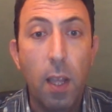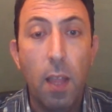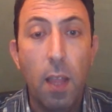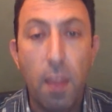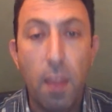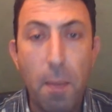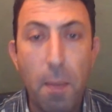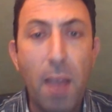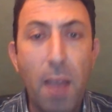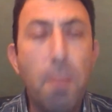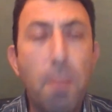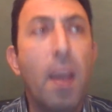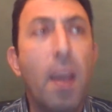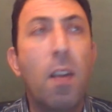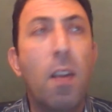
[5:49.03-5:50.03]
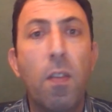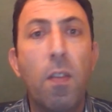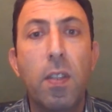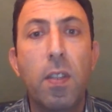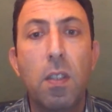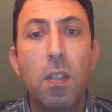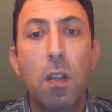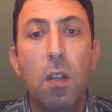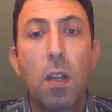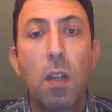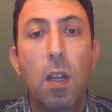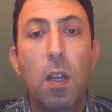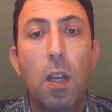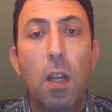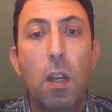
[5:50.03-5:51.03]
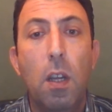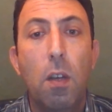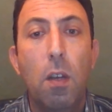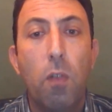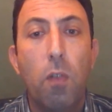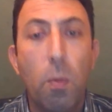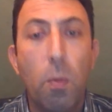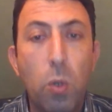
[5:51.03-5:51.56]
The main benefit from